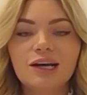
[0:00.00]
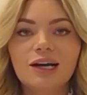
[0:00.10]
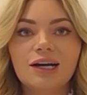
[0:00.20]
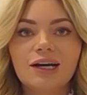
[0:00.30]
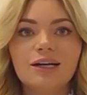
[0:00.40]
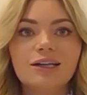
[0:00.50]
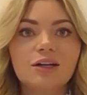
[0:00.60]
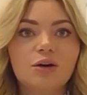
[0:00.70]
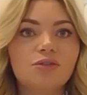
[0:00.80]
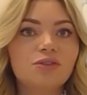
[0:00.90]

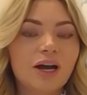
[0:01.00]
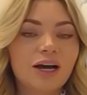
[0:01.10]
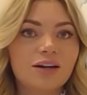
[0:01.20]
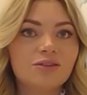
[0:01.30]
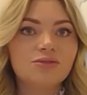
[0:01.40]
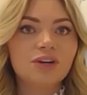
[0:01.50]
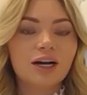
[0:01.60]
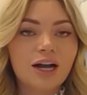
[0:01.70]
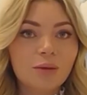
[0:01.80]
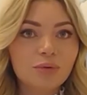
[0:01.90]
if you have a
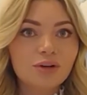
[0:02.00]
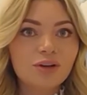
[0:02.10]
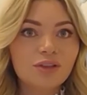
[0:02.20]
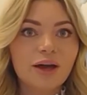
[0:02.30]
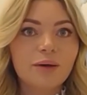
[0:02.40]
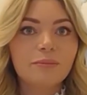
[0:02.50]
couple that